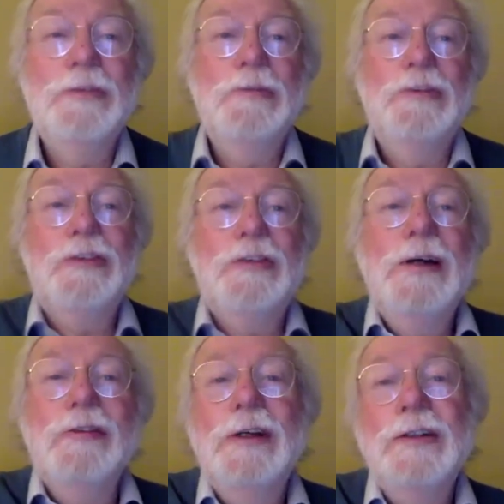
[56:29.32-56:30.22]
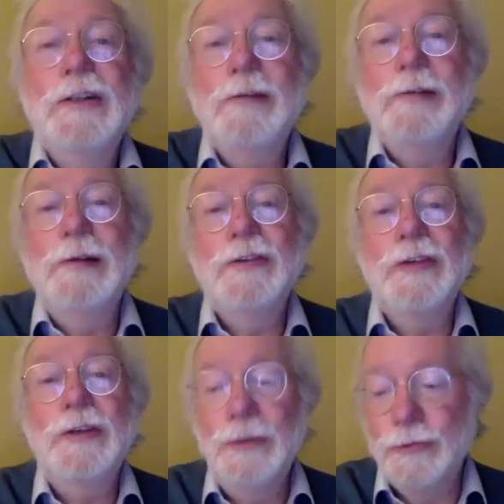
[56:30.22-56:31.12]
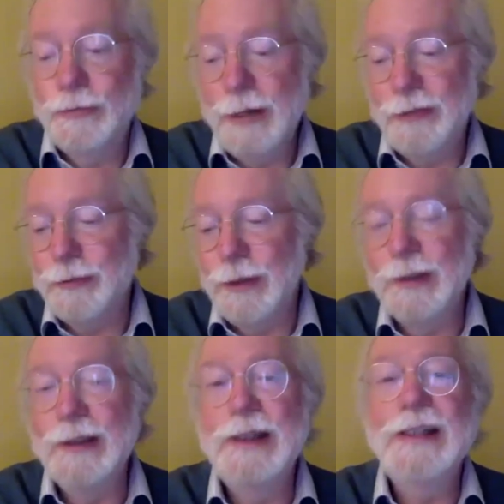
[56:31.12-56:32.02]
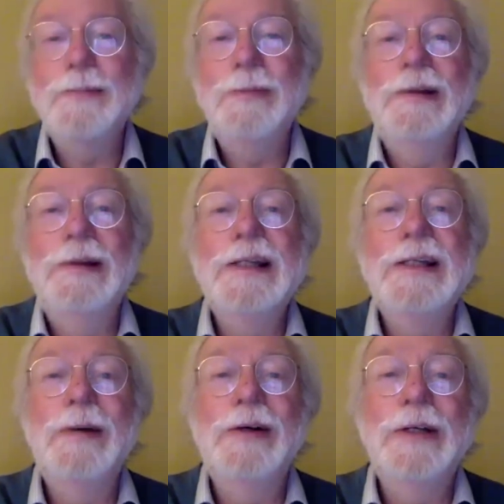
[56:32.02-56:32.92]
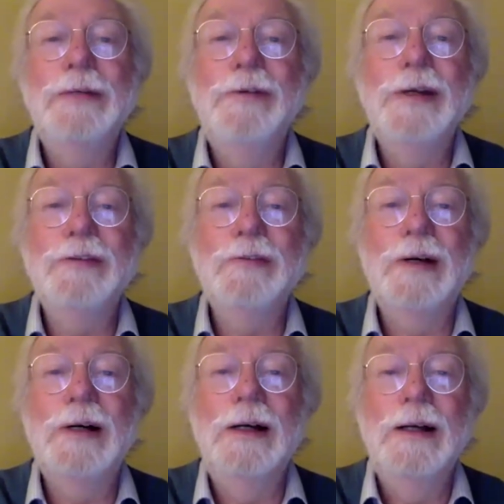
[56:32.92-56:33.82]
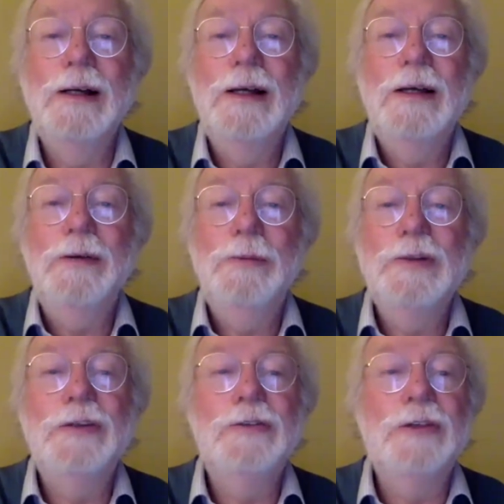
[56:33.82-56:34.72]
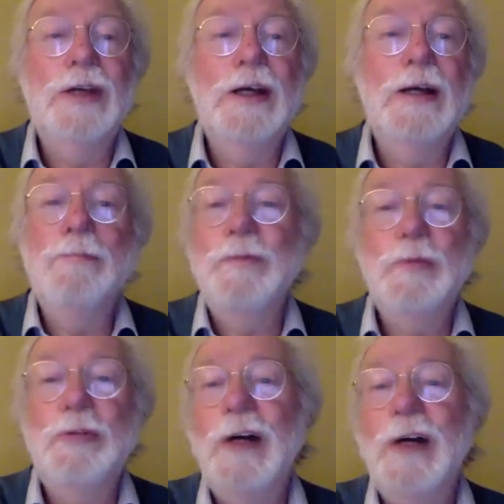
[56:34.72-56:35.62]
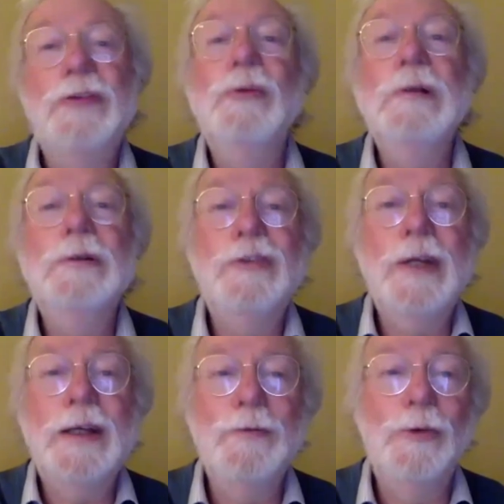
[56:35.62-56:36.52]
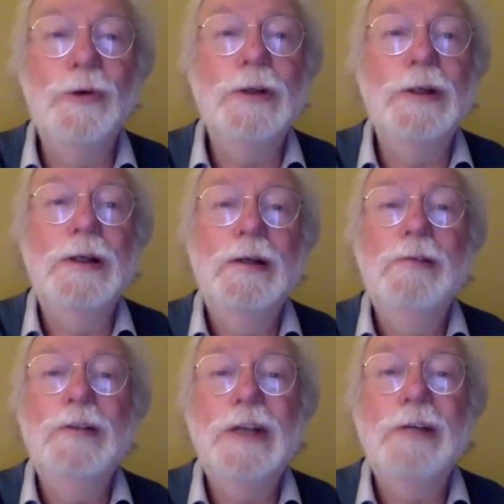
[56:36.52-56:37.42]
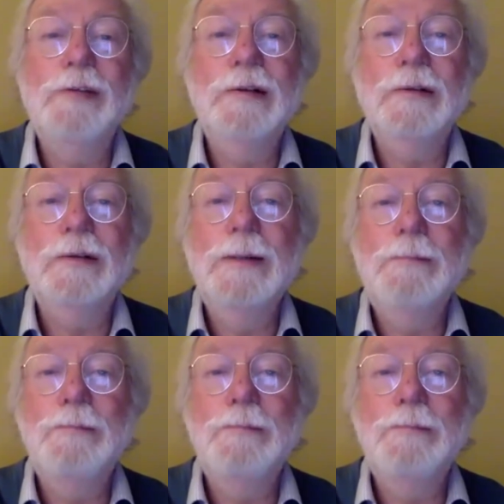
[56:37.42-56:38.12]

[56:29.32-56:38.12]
Just outside Sheffield is a huge reservoir, the Lady Bower Reservoir, which is provides all the drinking water for Sheffield. Right?